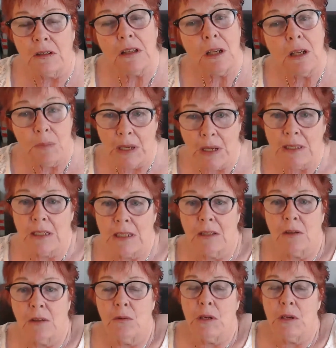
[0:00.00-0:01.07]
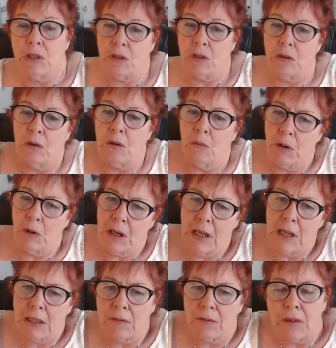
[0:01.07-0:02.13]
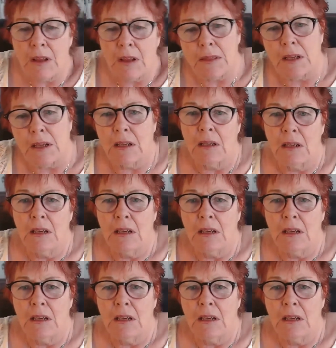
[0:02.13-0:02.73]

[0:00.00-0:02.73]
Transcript: Keep asking the question, what kind of nothing?